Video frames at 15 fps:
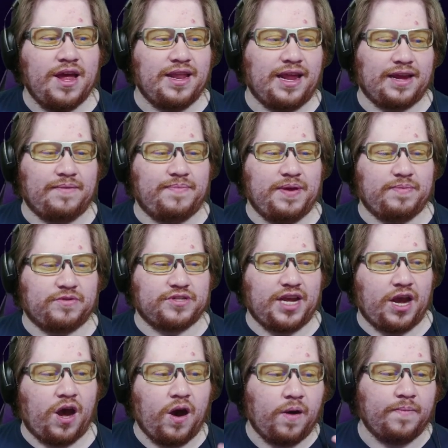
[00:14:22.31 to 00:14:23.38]
like if people say,
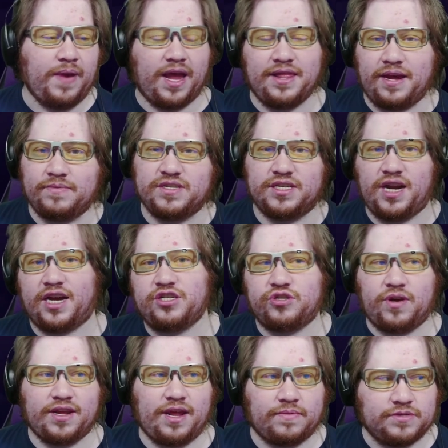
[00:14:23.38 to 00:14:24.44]
oh man, that was a nice
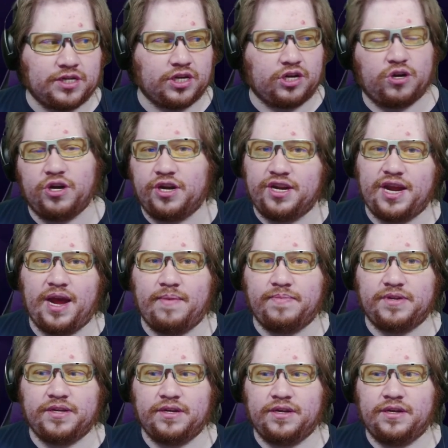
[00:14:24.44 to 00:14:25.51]
try, that was a good attempt.